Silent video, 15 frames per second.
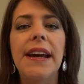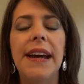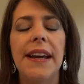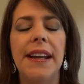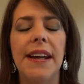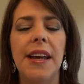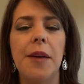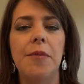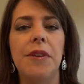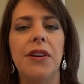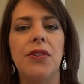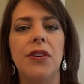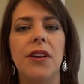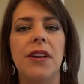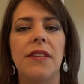and I kept
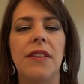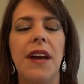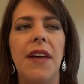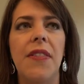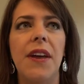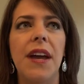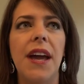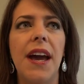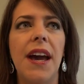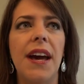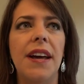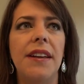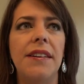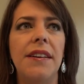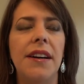hearing that they
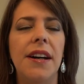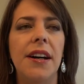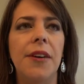had